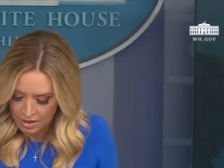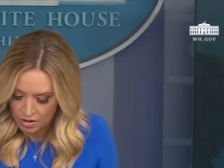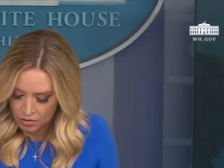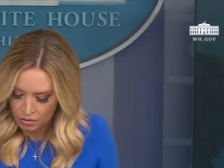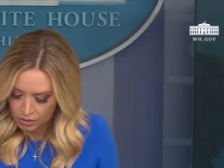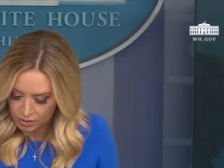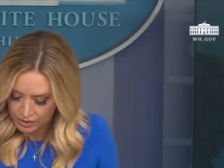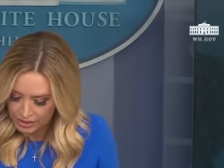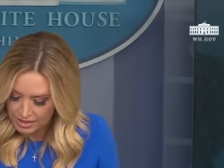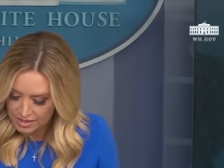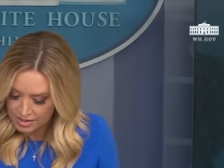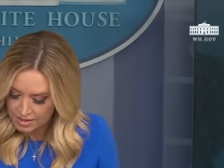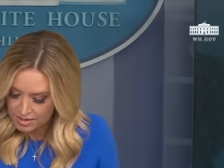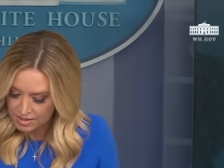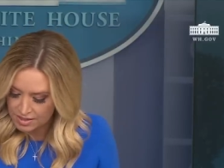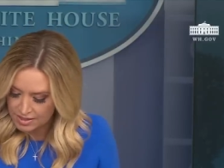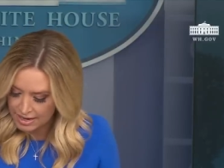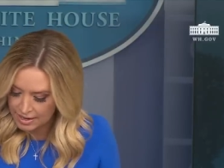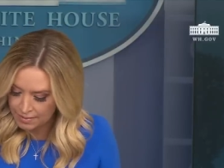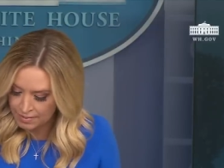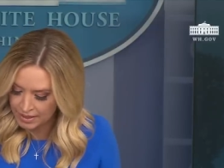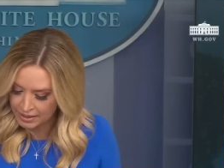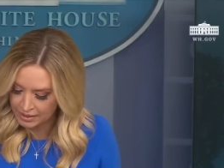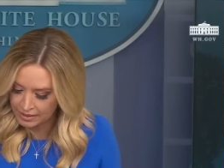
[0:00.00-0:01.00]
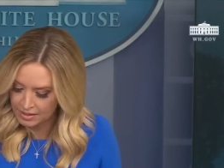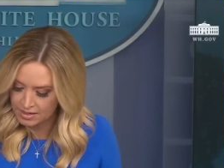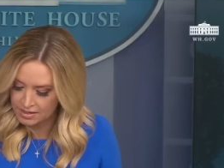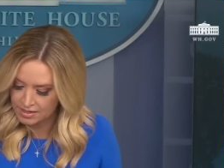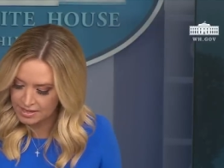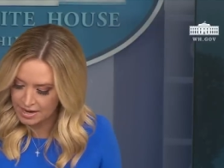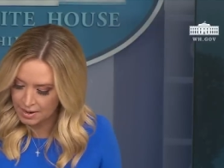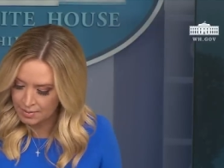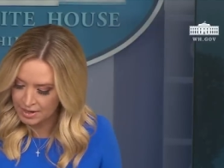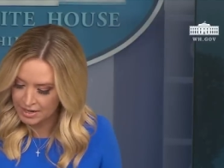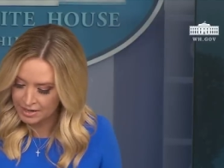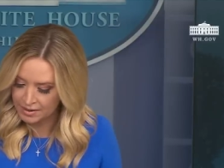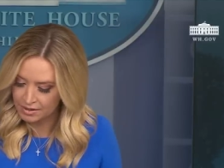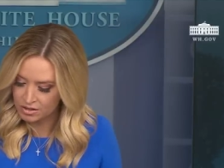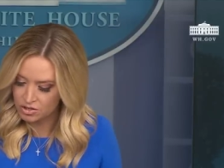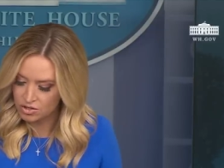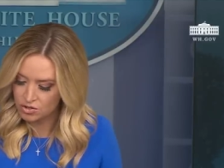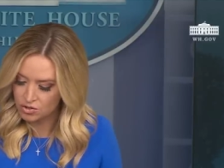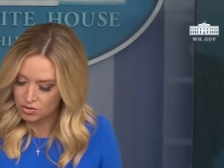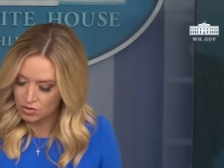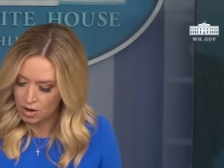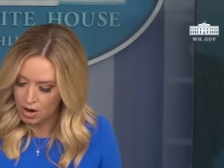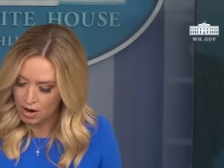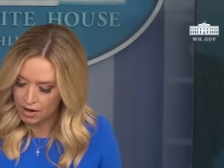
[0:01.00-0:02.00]
released a statement condemning in the
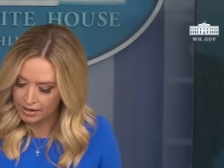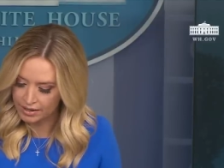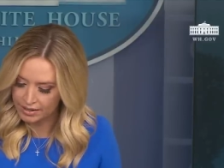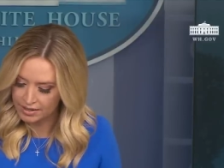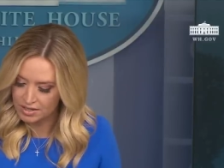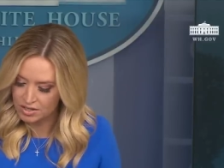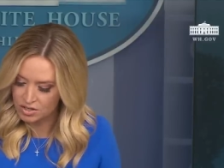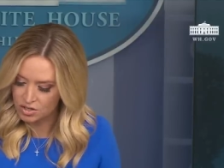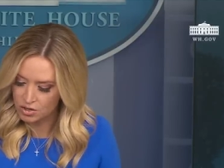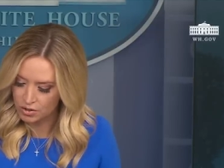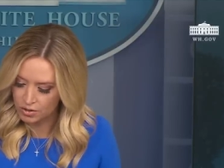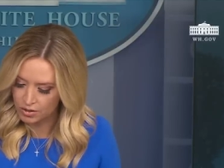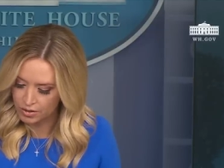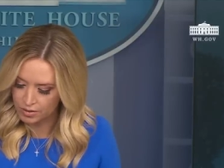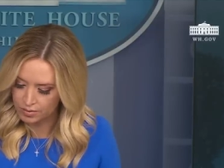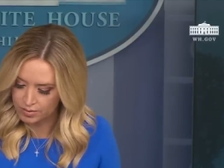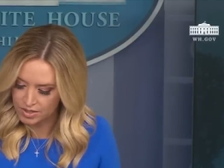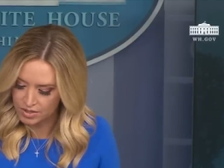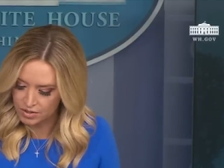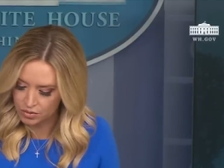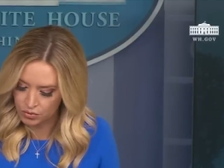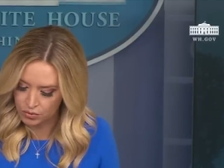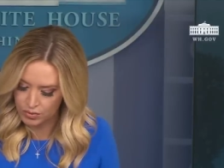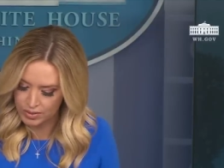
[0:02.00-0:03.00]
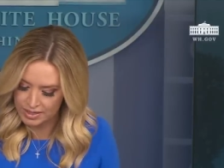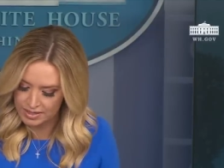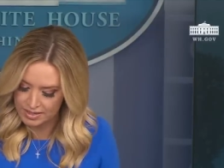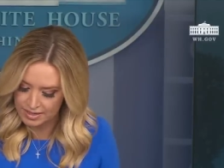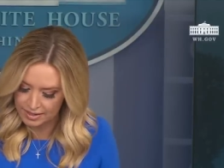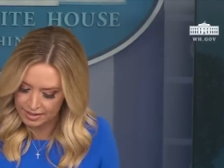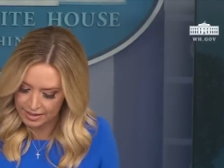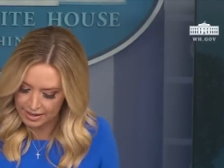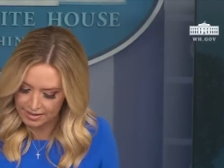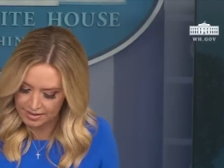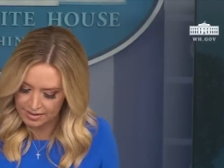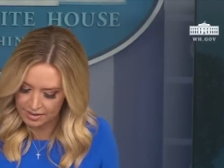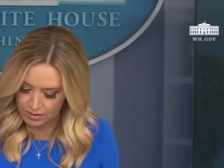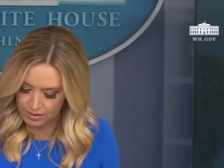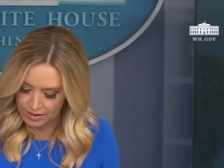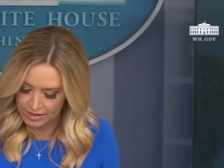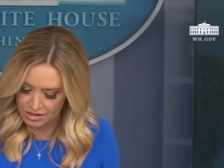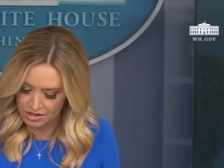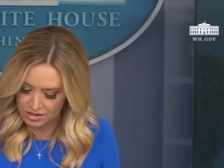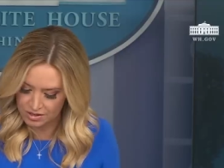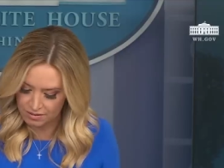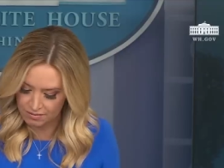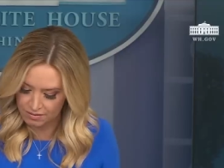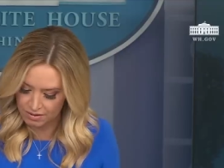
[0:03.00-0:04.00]
strongest terms the recent
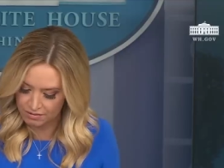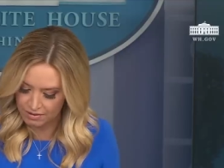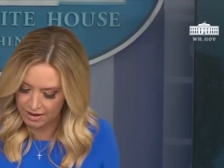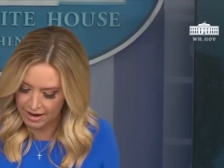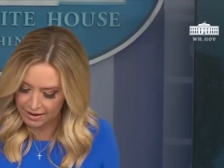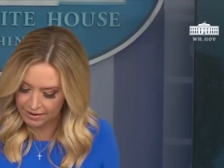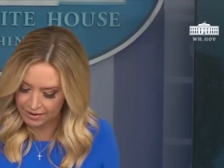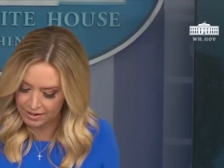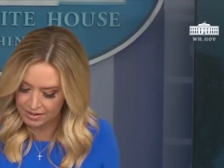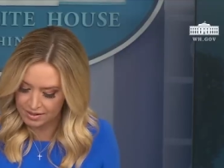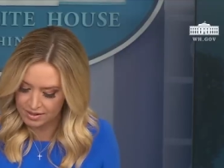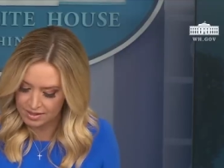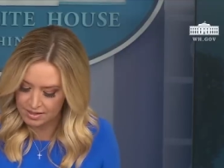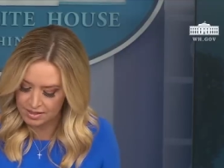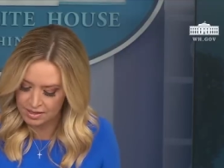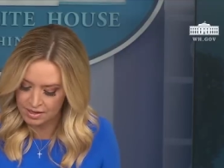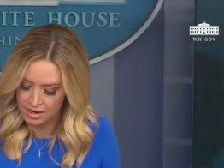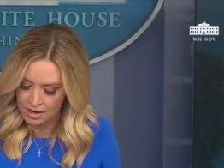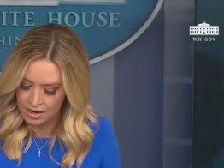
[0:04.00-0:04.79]
escalation of the violence